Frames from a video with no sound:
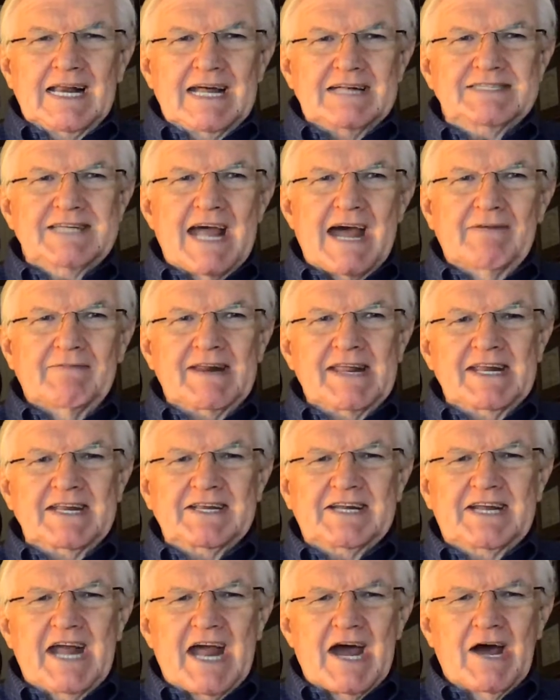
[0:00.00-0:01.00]
Let's have an
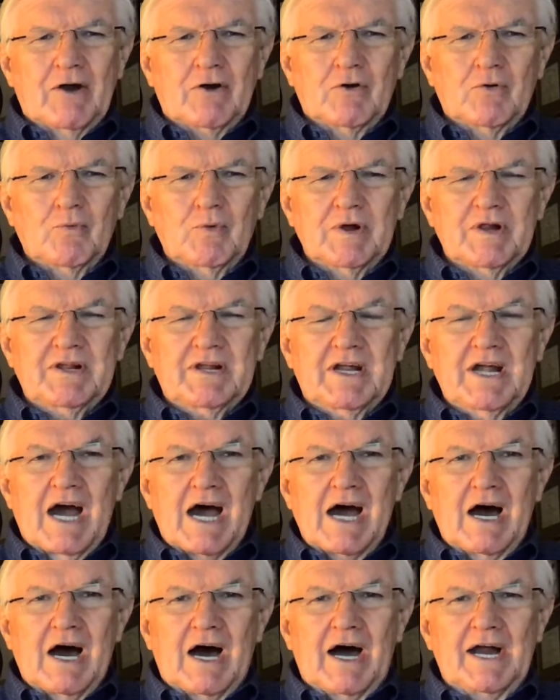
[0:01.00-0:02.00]
encounter with
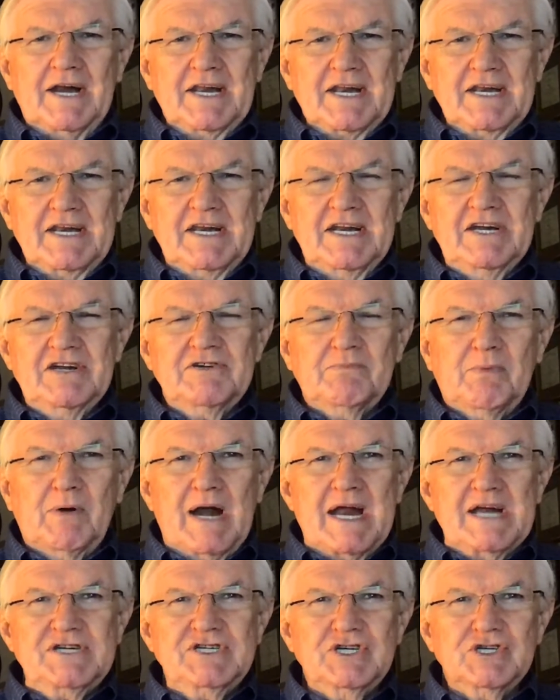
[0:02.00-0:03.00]
God and His
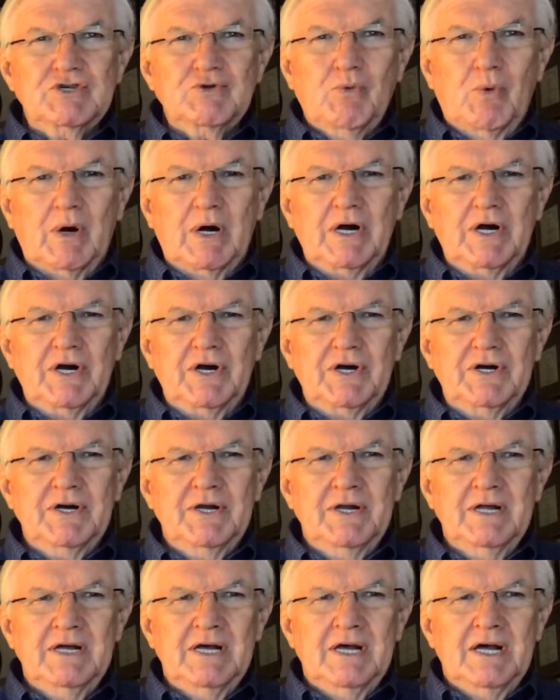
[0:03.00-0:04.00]
precious
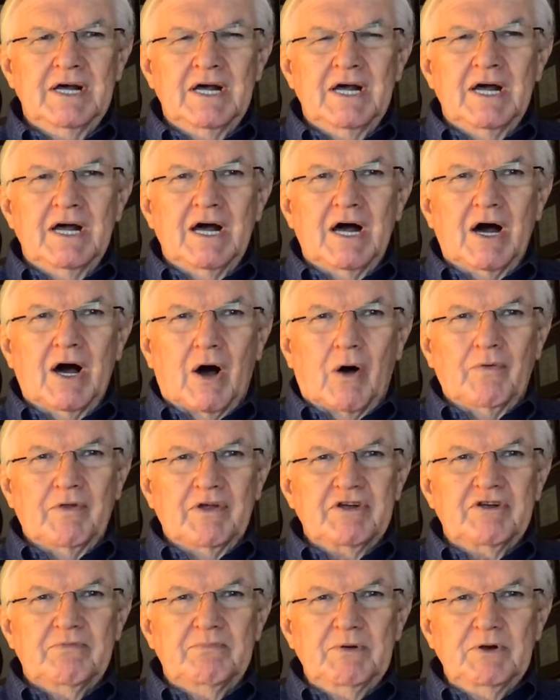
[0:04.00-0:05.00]
Word
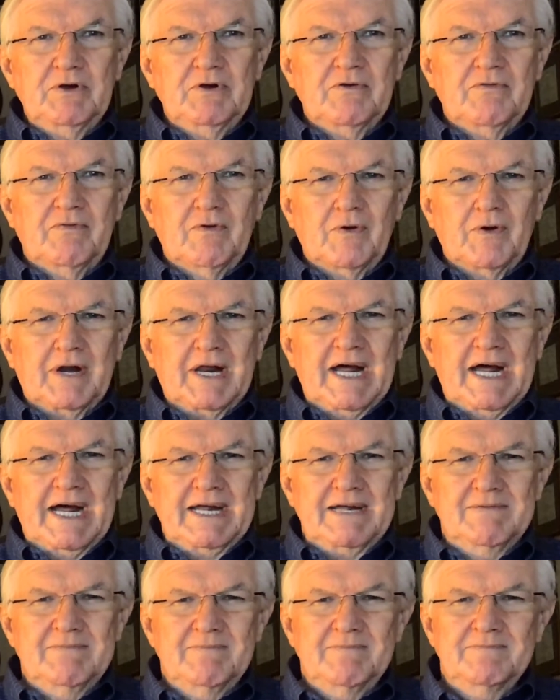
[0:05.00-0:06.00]
on this beautiful
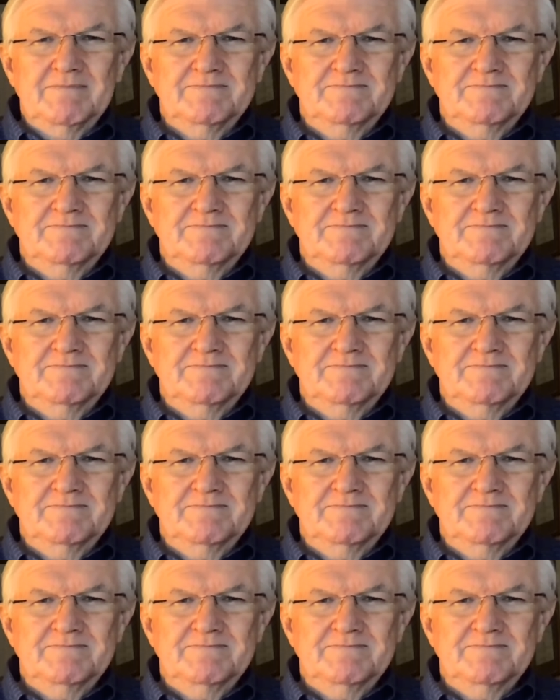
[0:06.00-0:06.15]
day.